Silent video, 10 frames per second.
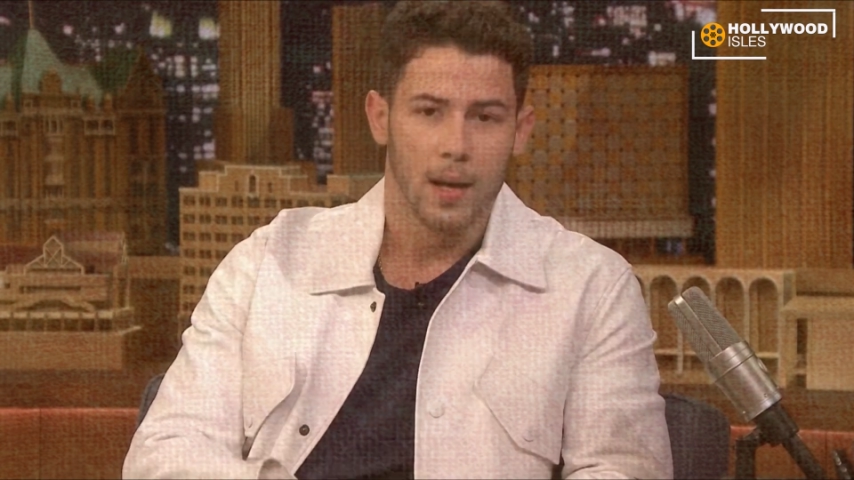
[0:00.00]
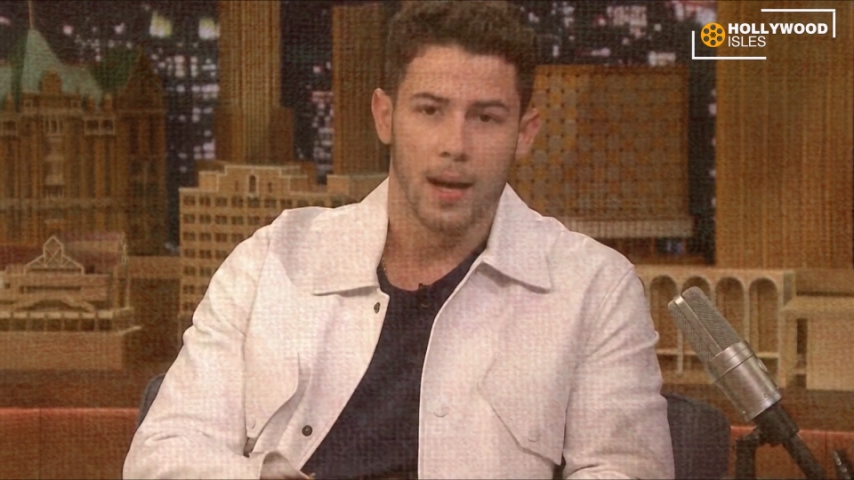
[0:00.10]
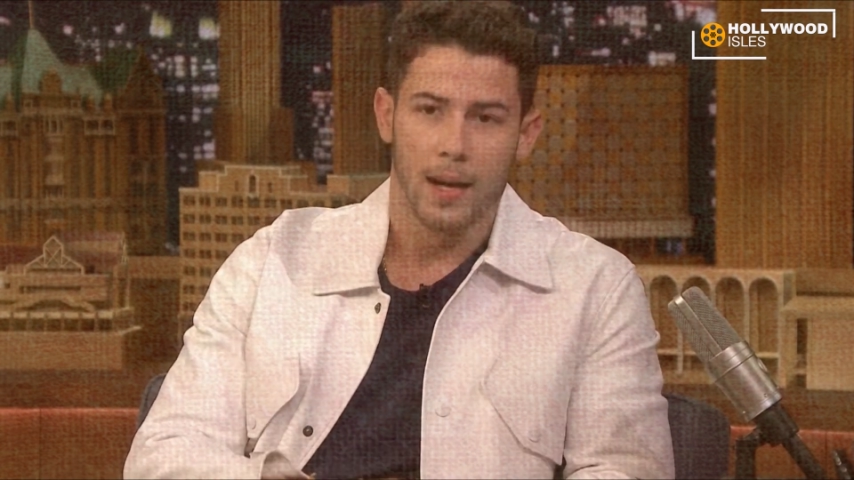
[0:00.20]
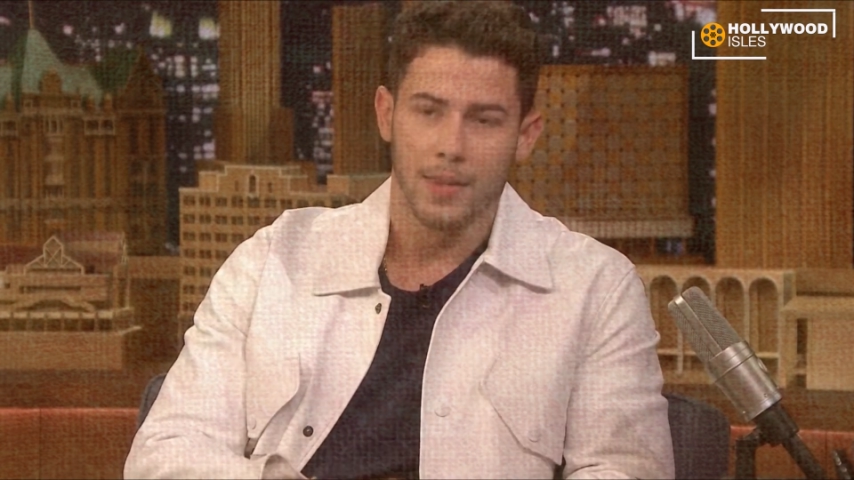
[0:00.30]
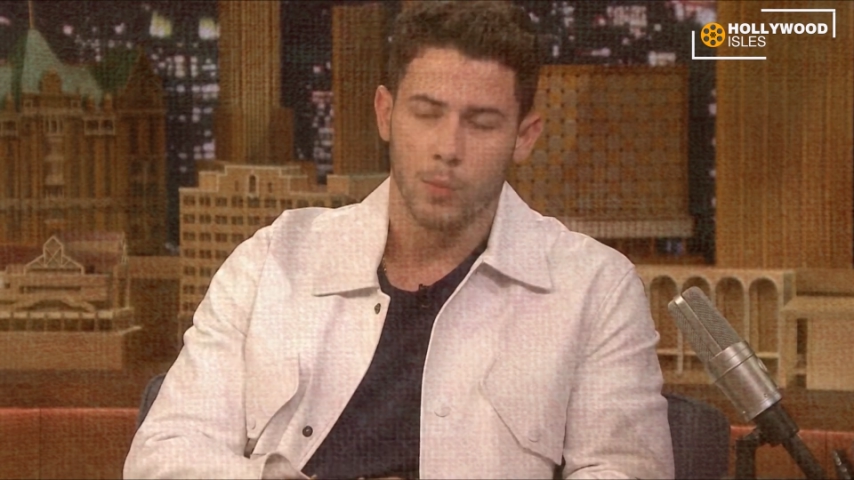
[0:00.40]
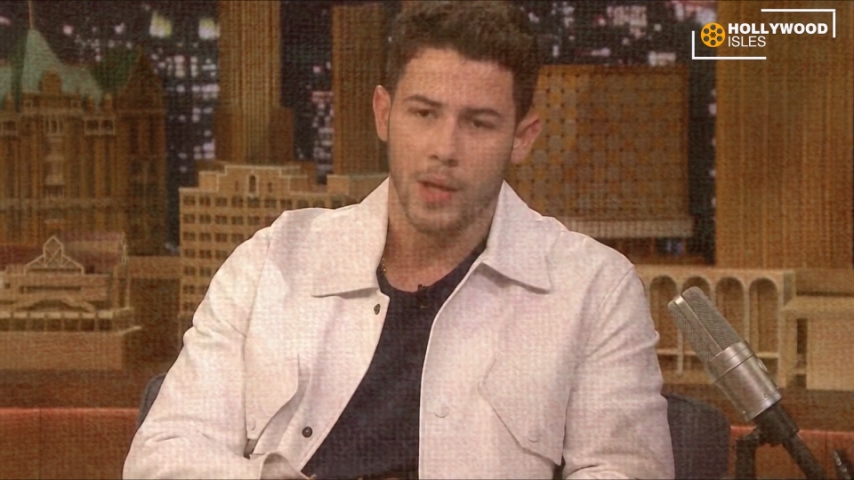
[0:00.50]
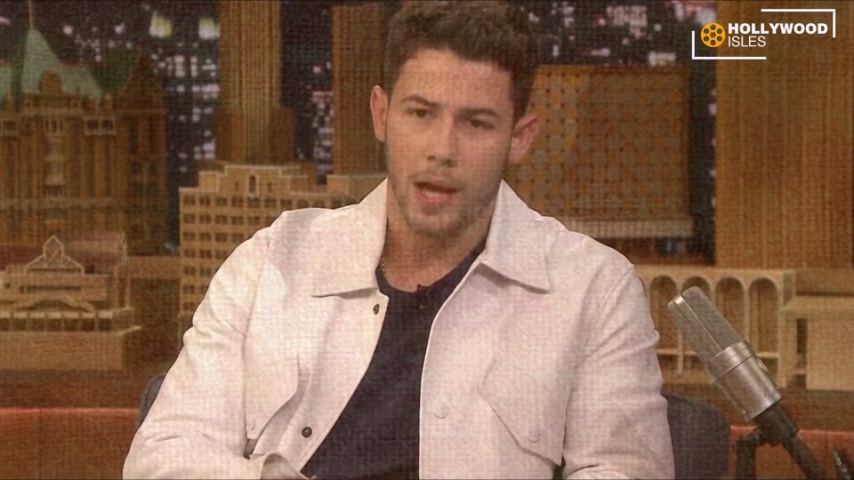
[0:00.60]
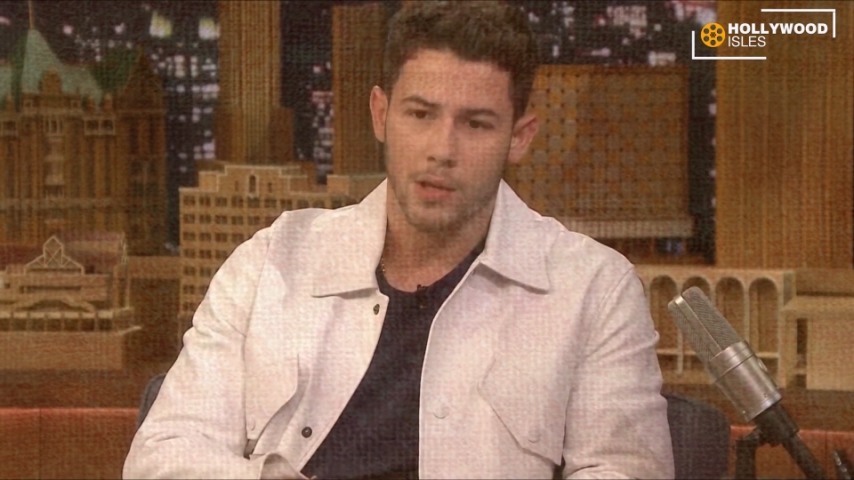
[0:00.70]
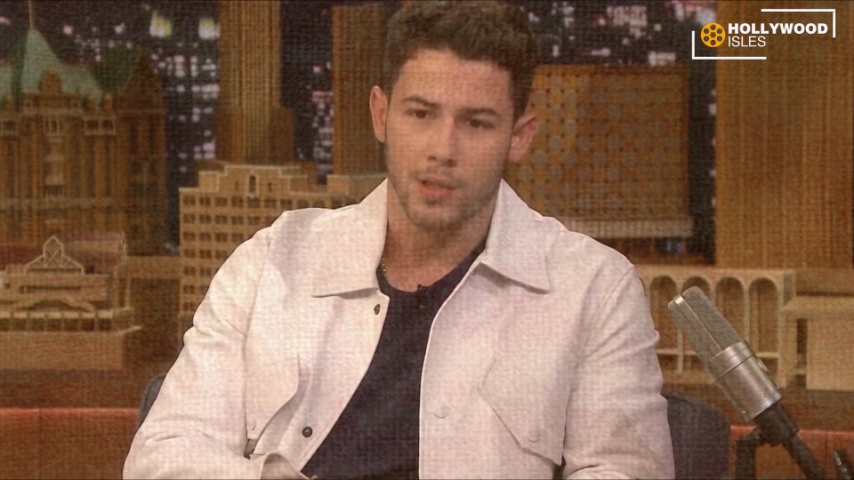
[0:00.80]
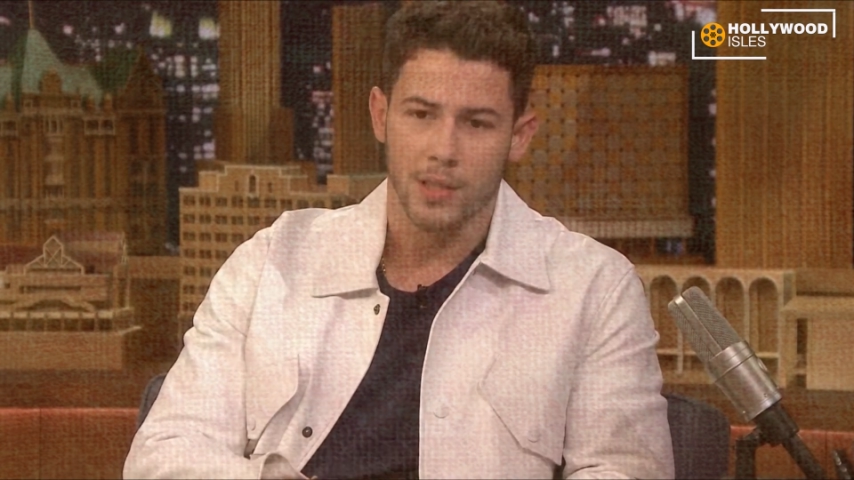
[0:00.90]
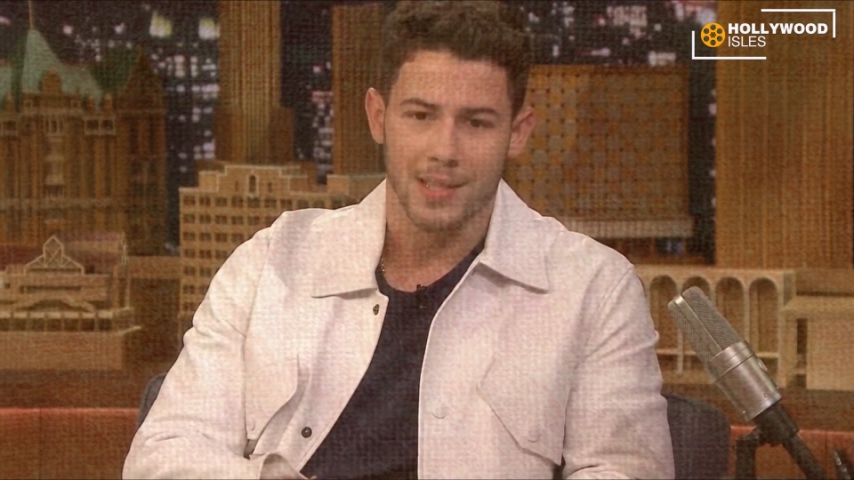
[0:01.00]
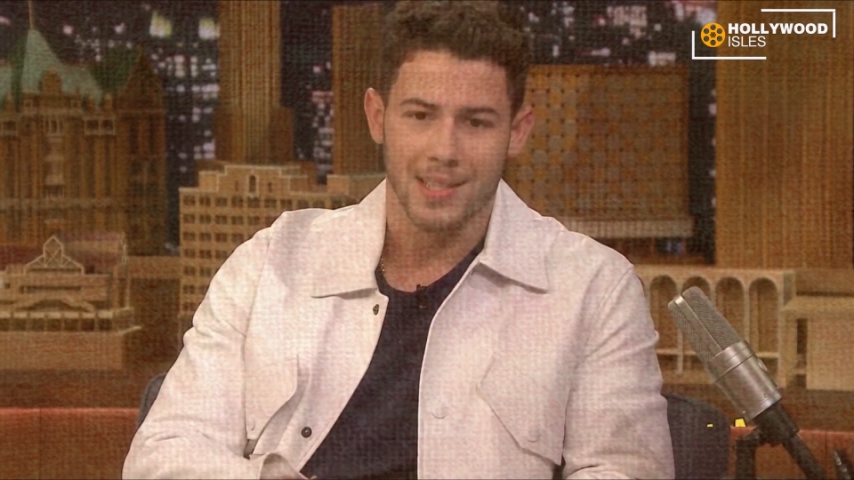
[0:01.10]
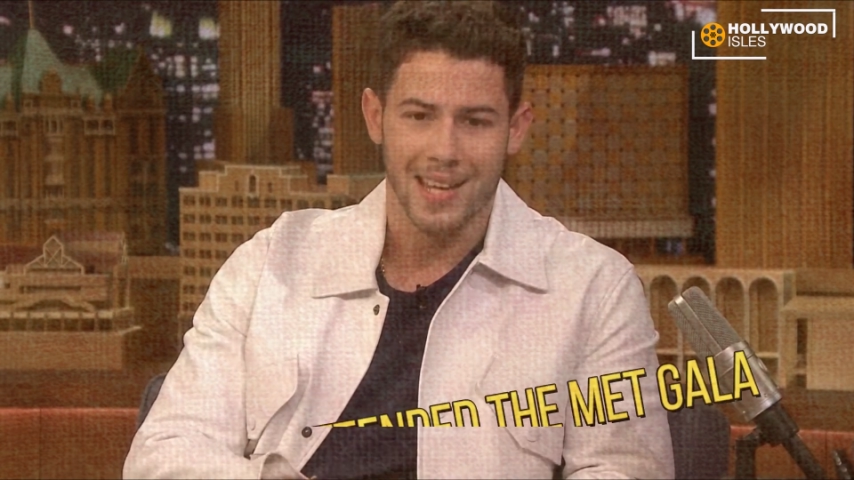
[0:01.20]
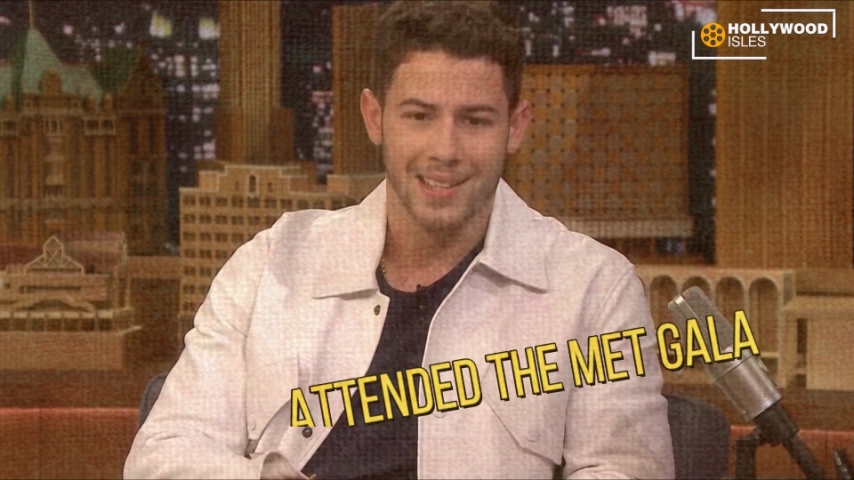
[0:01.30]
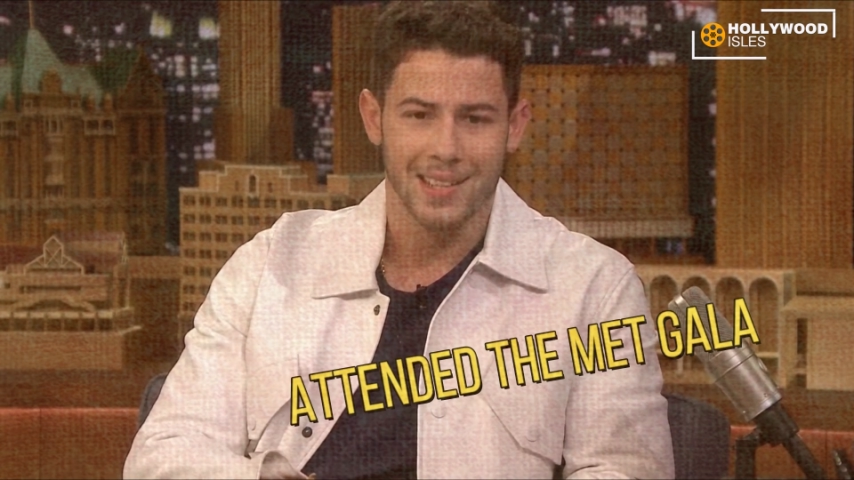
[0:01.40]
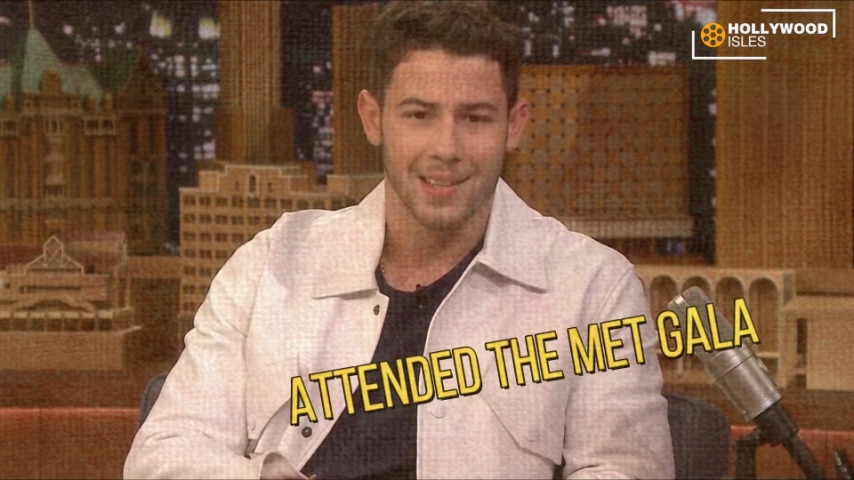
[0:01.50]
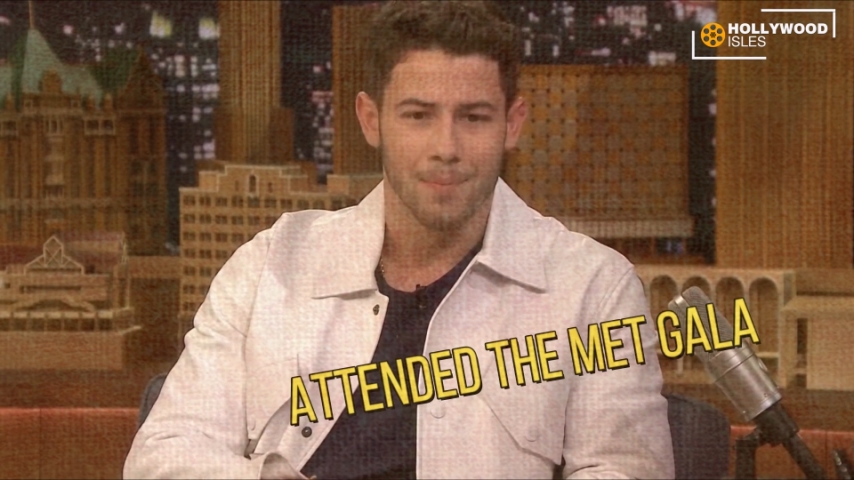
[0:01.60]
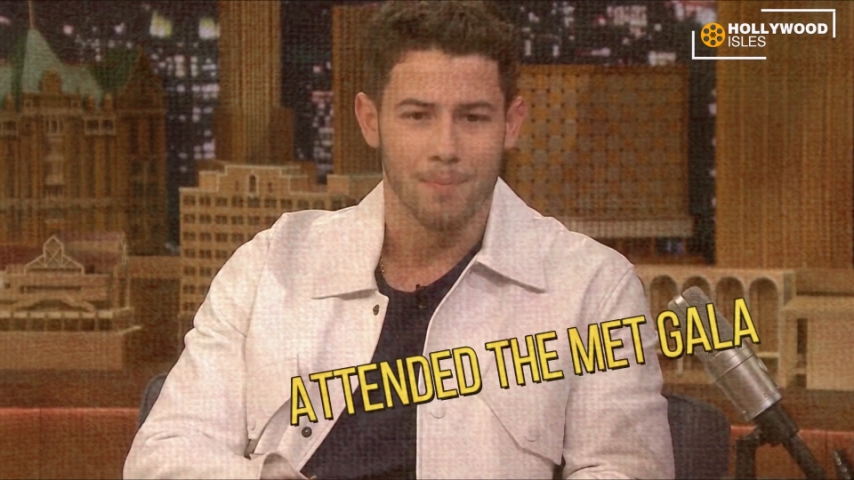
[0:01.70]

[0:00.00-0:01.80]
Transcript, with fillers: Uh, and then we actually attended the